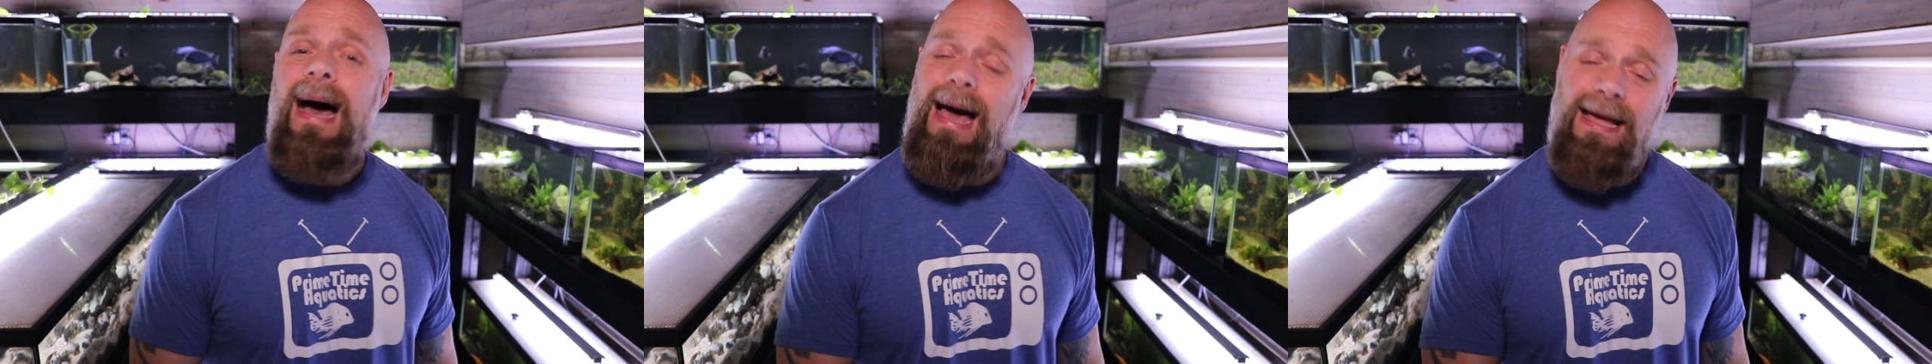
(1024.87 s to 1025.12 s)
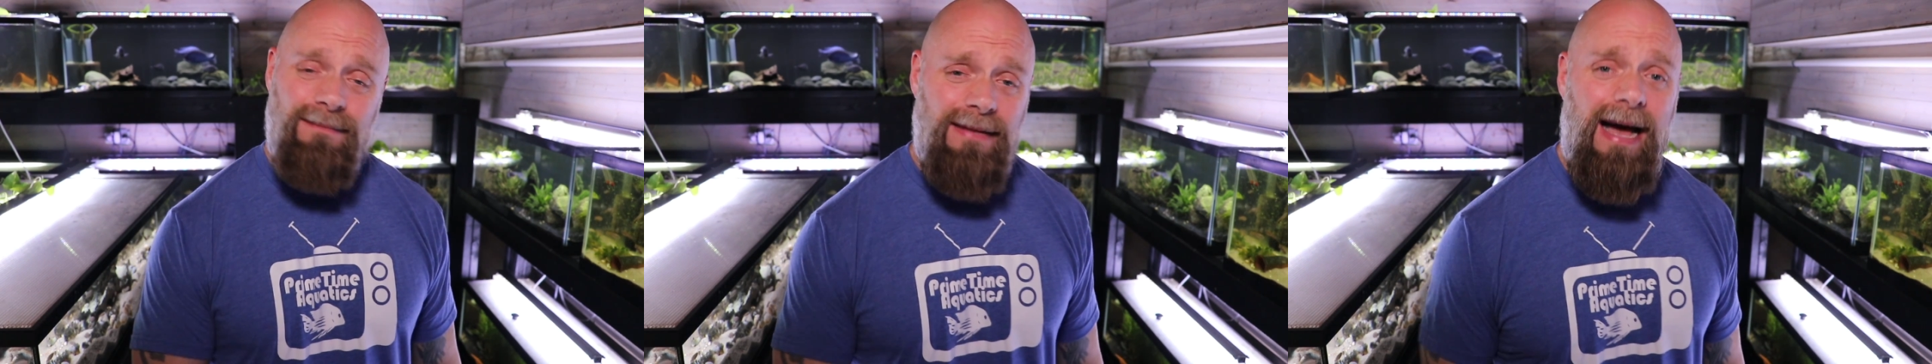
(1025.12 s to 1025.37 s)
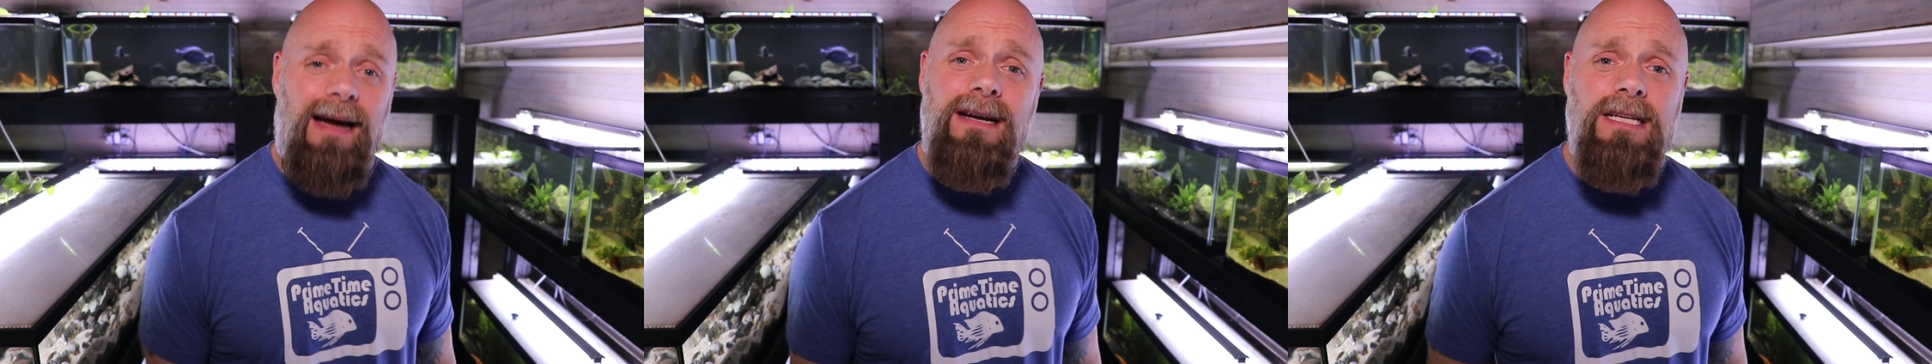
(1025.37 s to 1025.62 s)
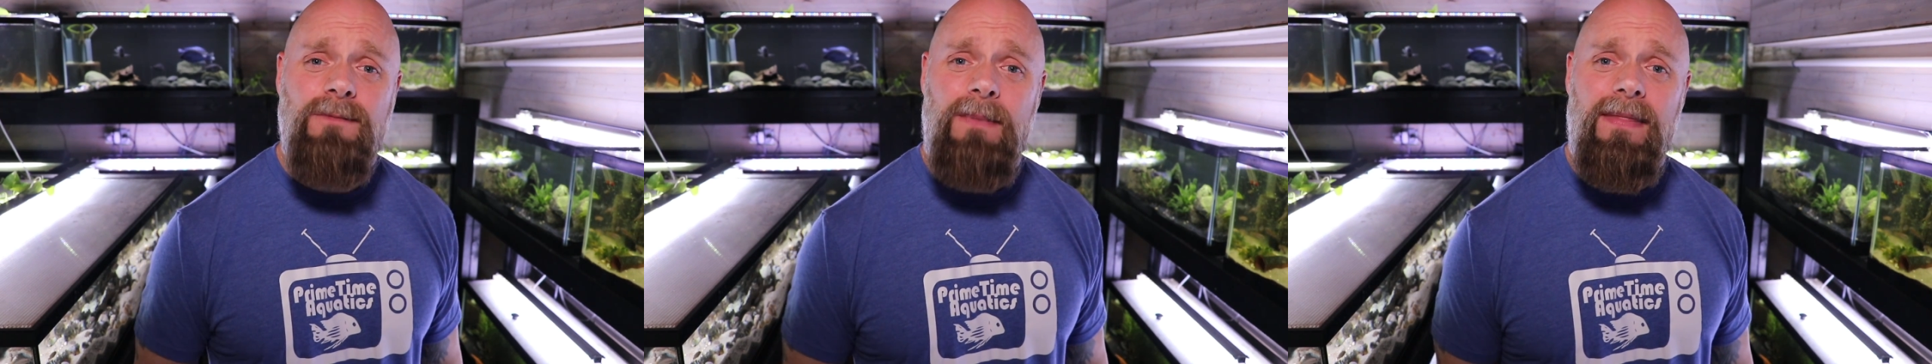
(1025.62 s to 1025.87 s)
I am not going
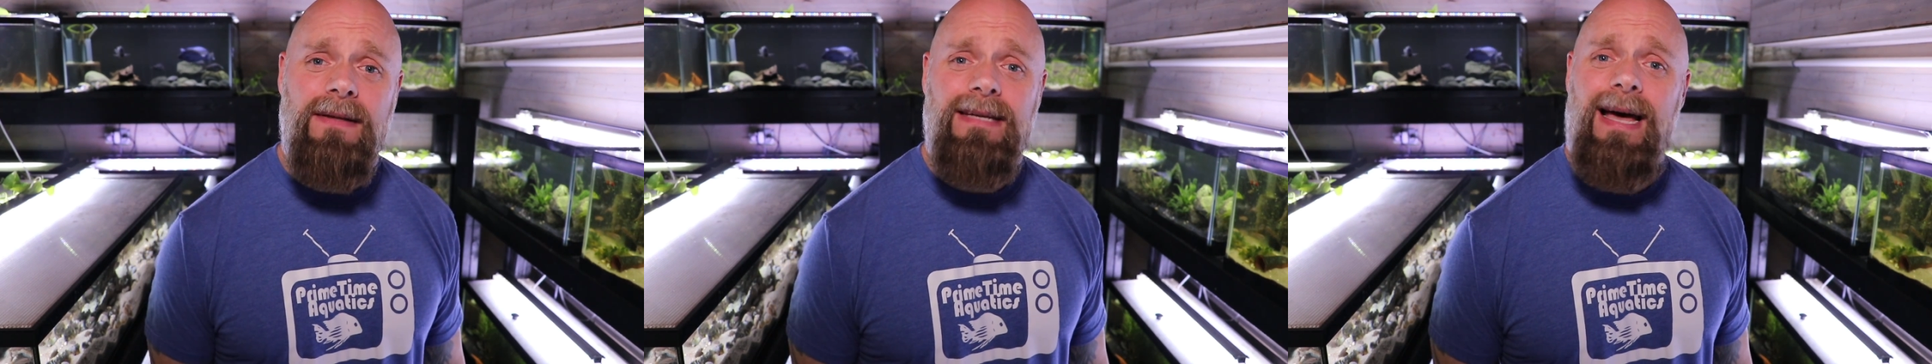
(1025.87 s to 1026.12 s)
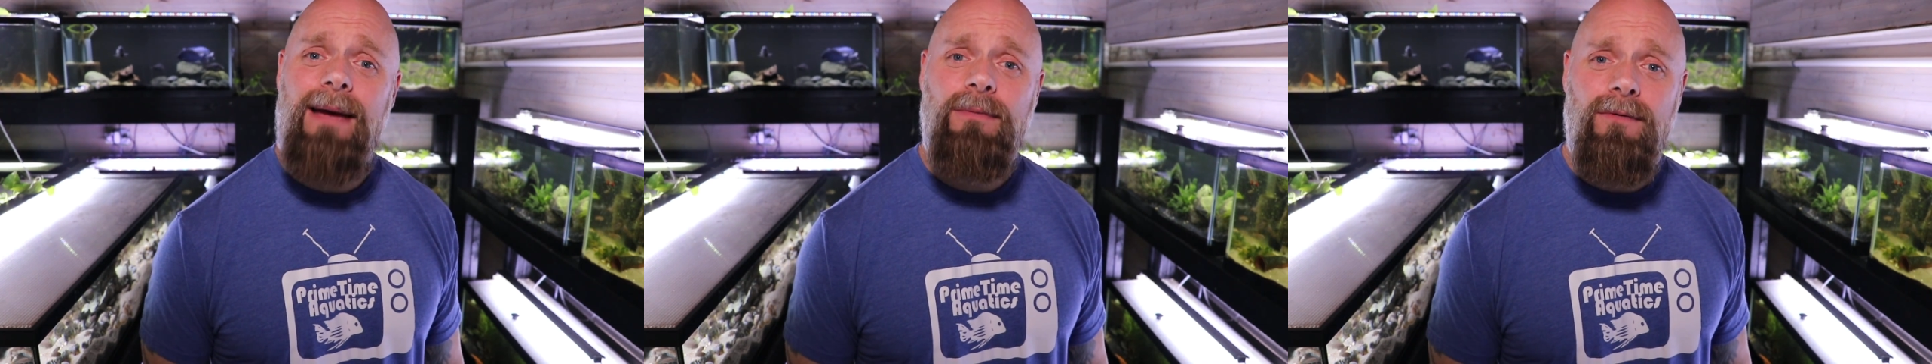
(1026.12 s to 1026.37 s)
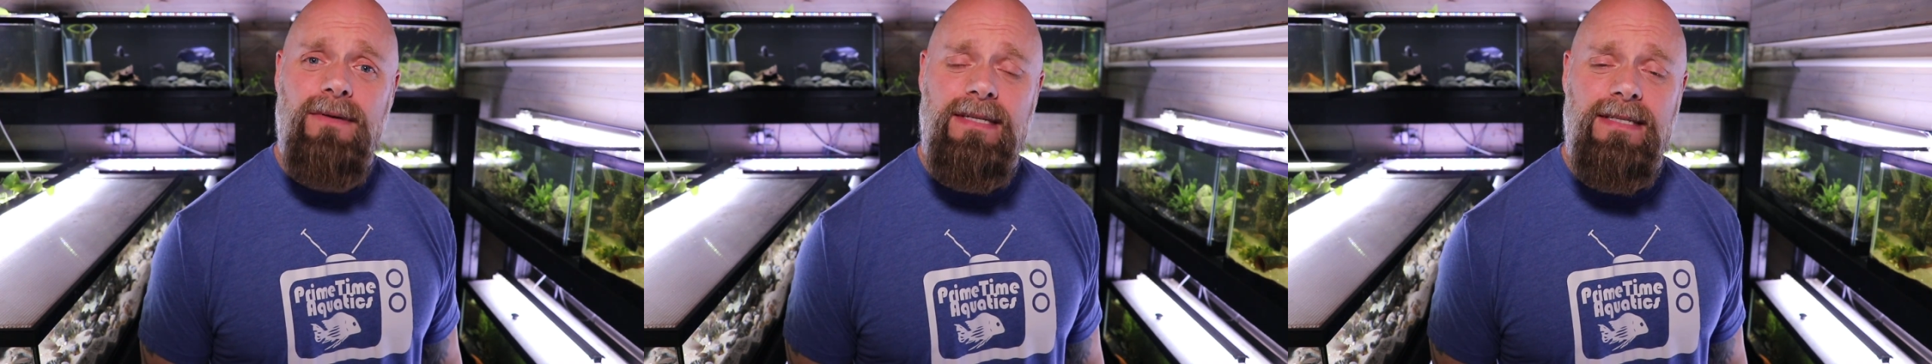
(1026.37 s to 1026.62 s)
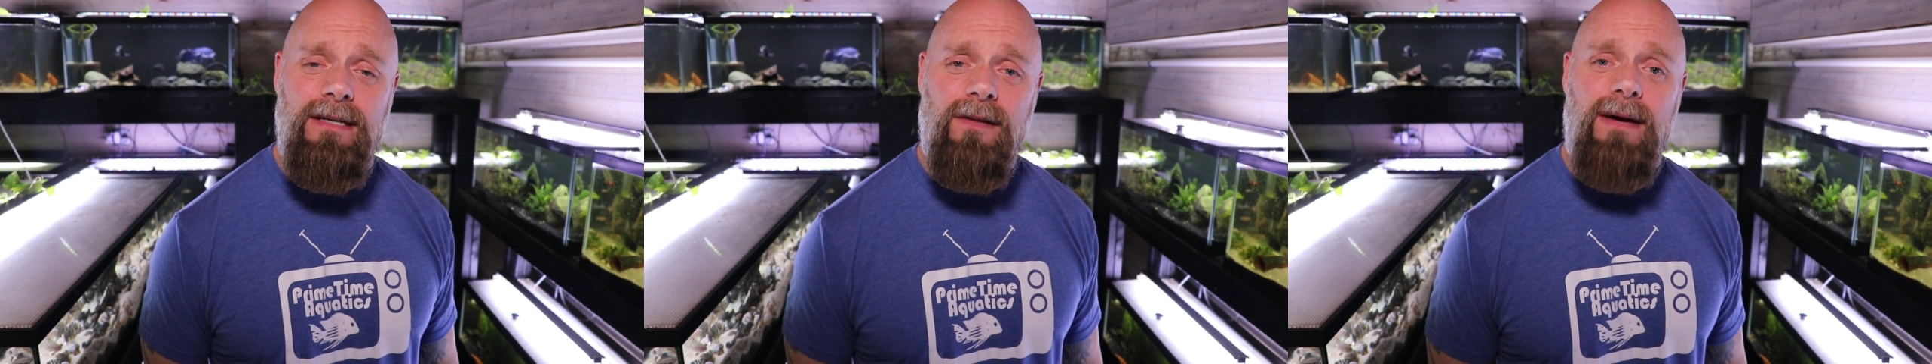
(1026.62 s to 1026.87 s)
to spend the time to
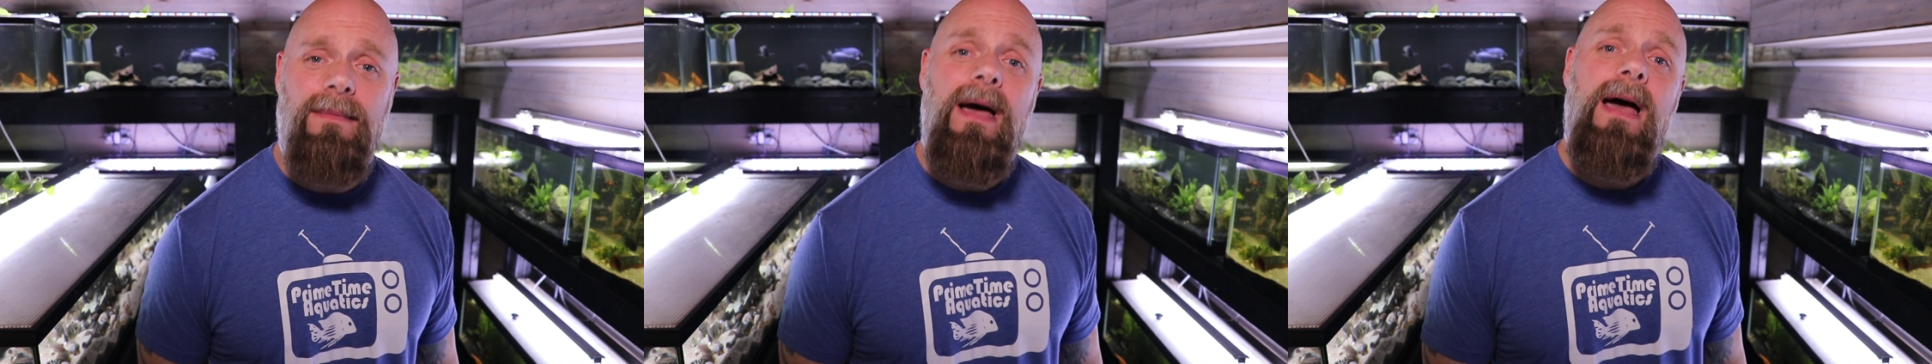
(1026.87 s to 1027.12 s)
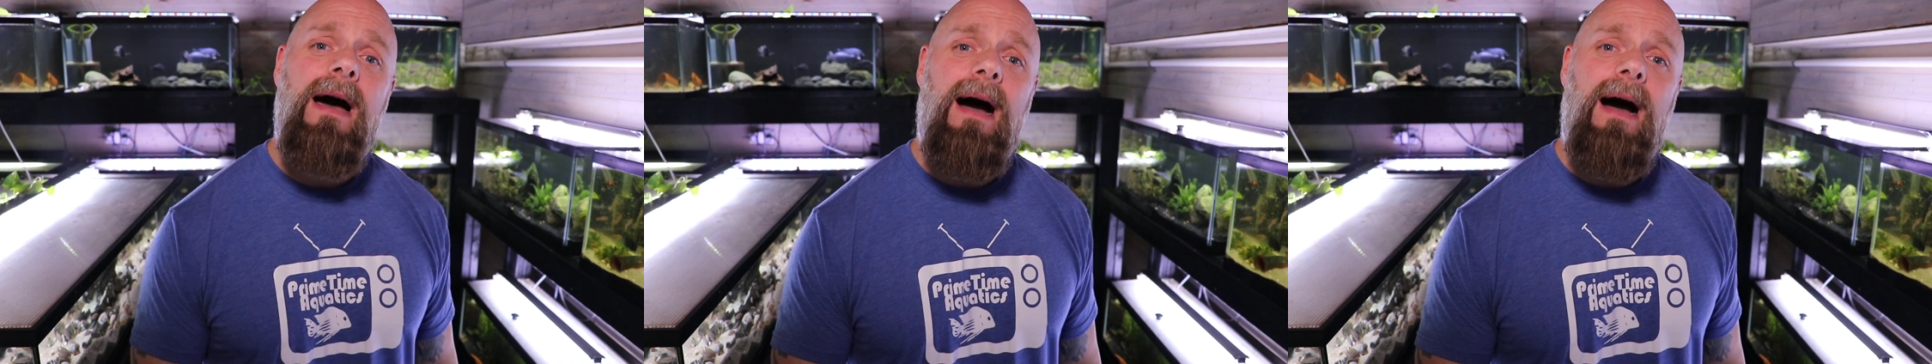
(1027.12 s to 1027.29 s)
reseal them.